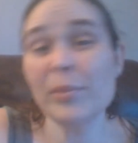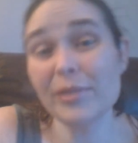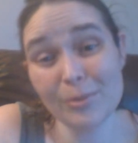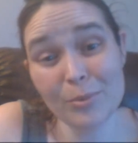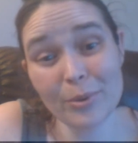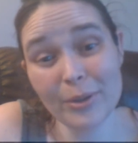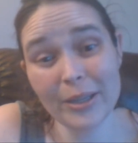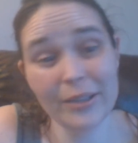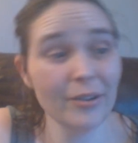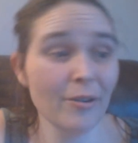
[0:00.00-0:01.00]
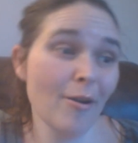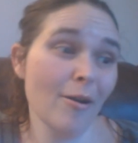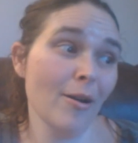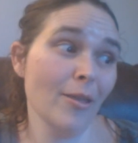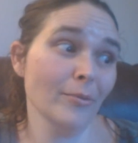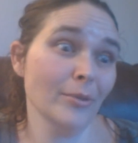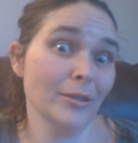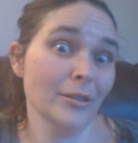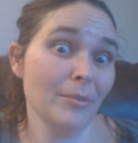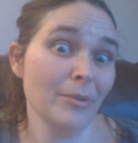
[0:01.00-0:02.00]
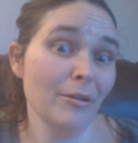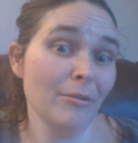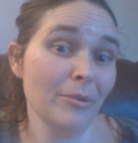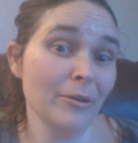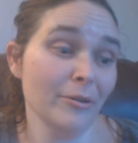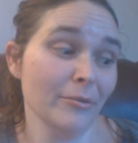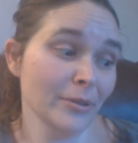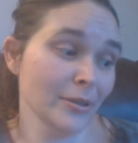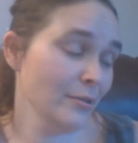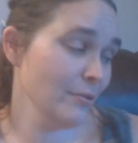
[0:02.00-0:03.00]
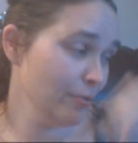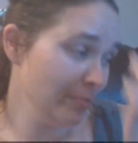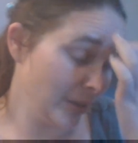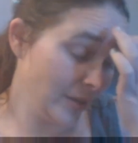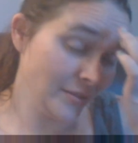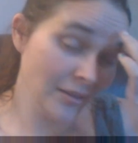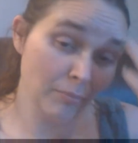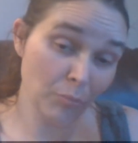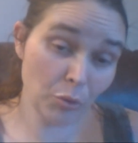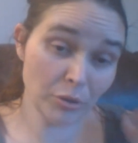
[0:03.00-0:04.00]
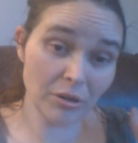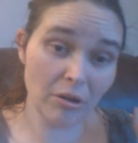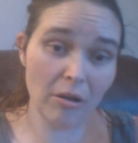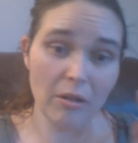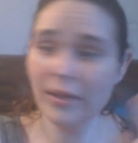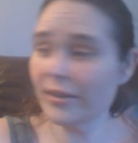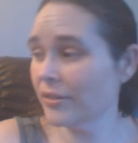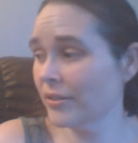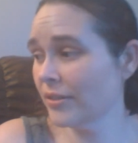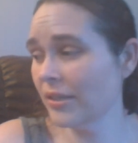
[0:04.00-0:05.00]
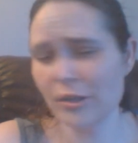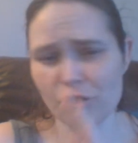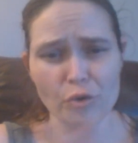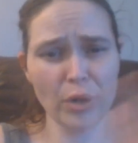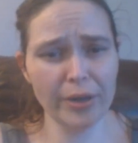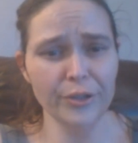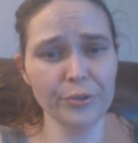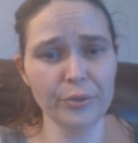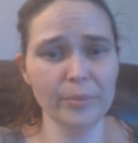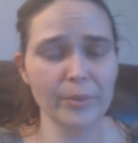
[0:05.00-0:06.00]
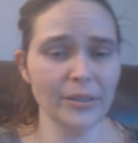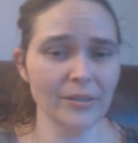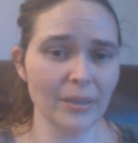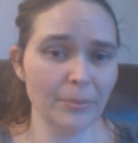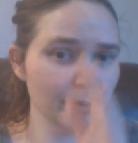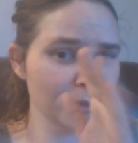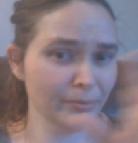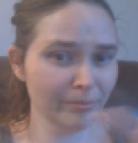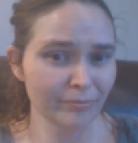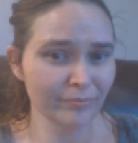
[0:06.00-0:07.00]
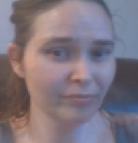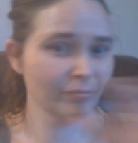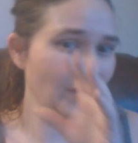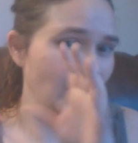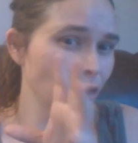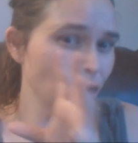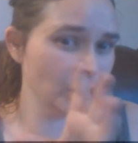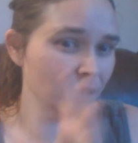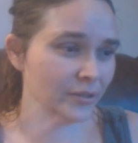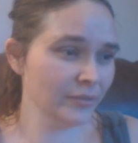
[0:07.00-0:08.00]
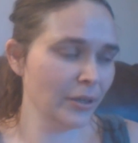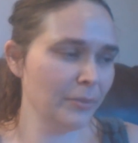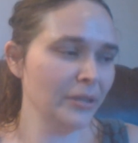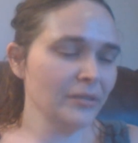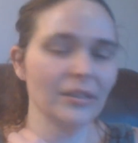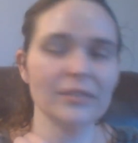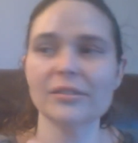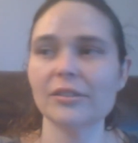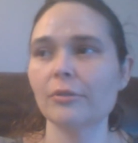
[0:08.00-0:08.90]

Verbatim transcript: But don't worry, there are other ones coming up here really soon, because I have more to haul. I just try and do them in separate, like, chunks, if that makes sense.